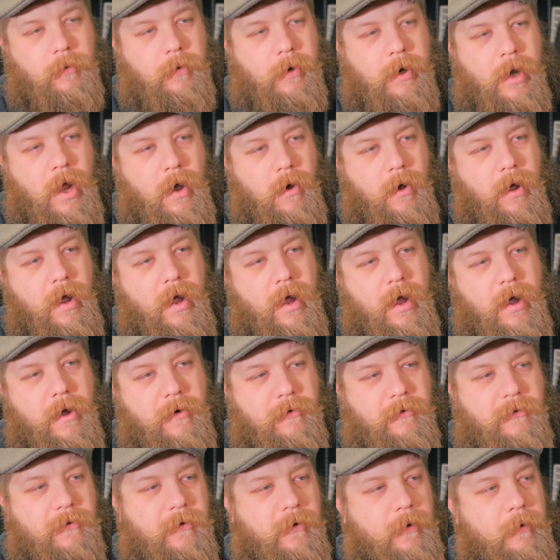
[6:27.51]
We now
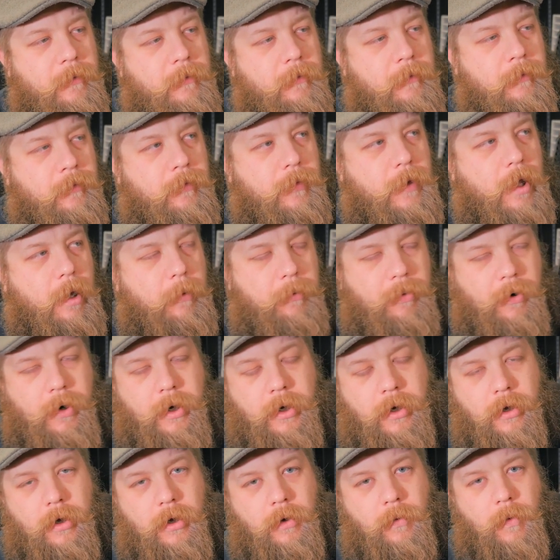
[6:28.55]
have a pretty
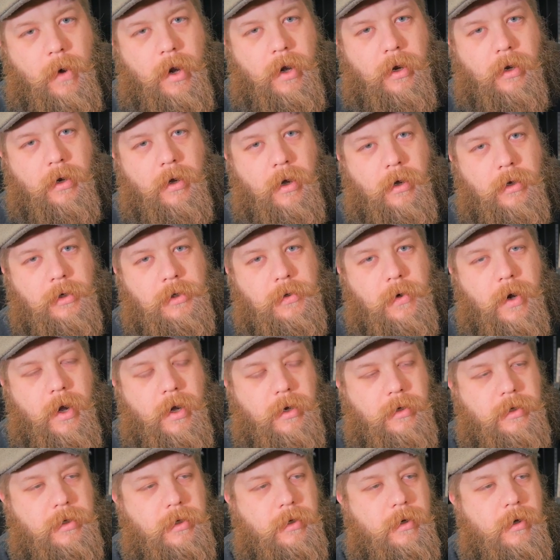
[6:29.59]
good wedding
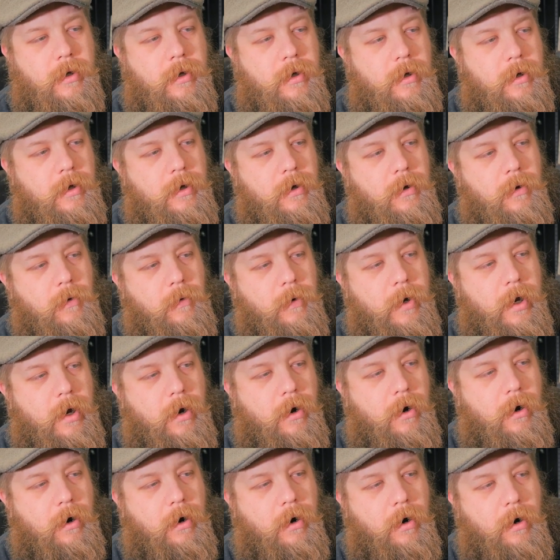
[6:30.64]
contract. We
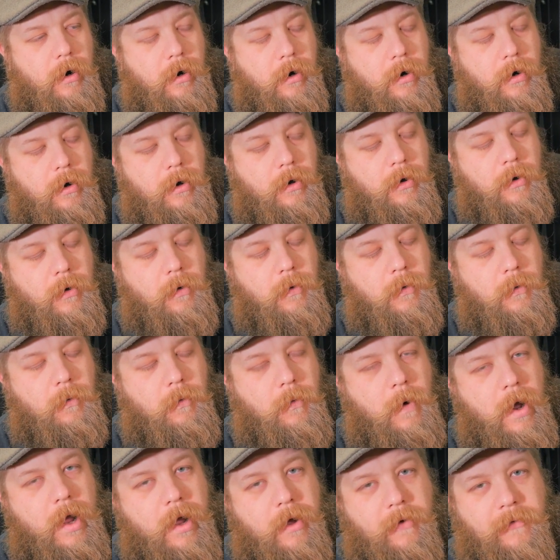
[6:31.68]
are
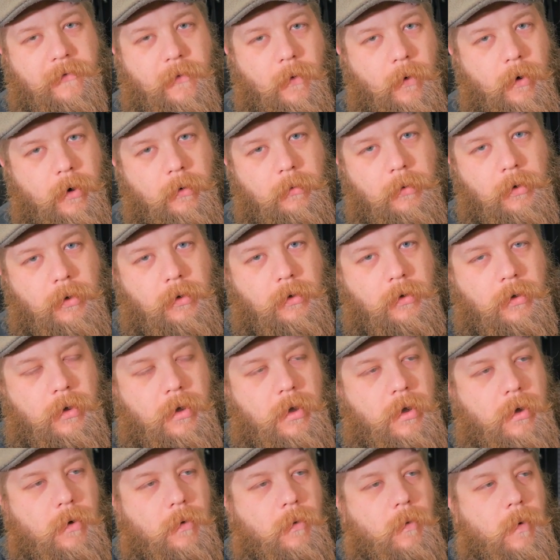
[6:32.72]
way affordable,
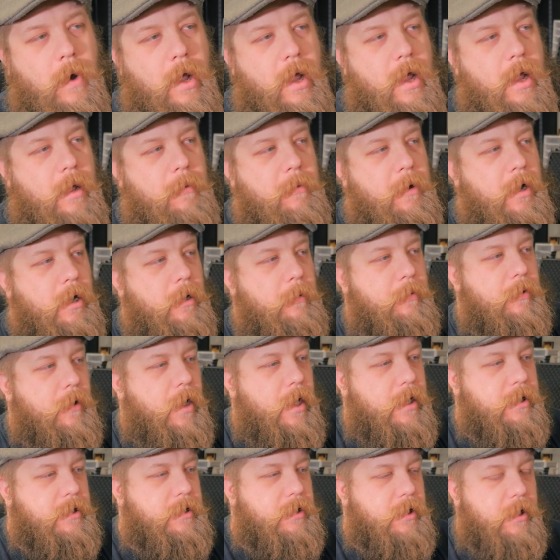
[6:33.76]
way better
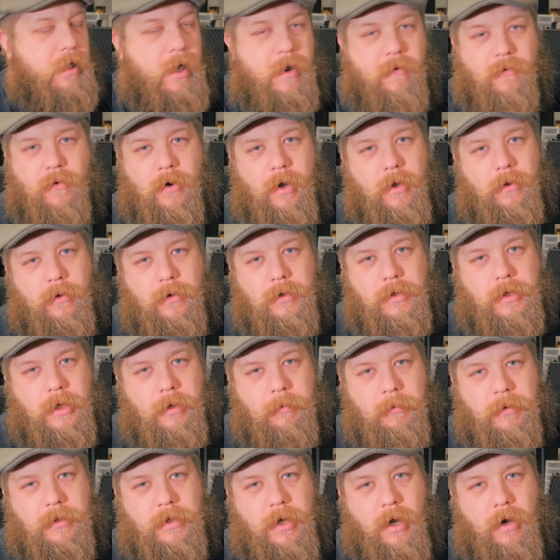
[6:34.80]
priced than every other
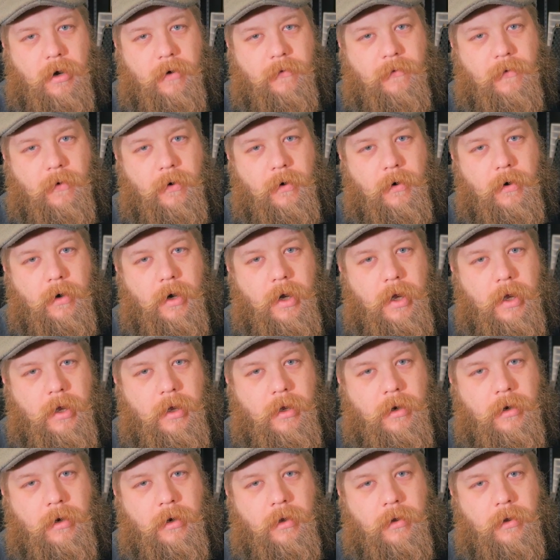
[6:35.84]
cinematographer
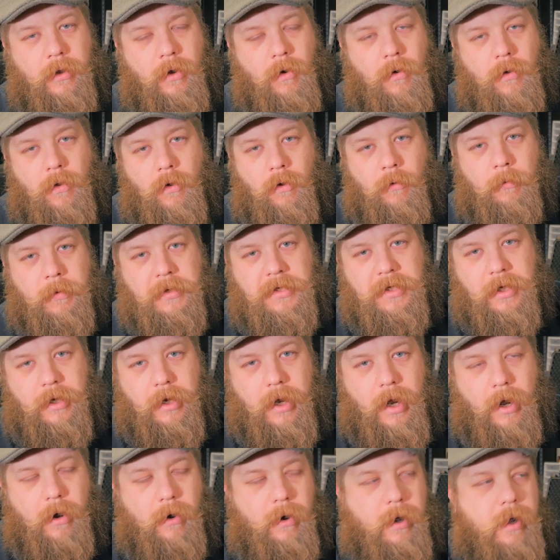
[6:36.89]
in the Oklahoma
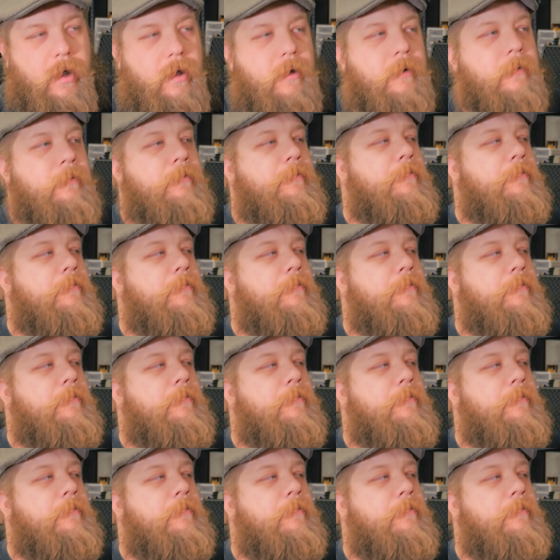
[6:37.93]
City area.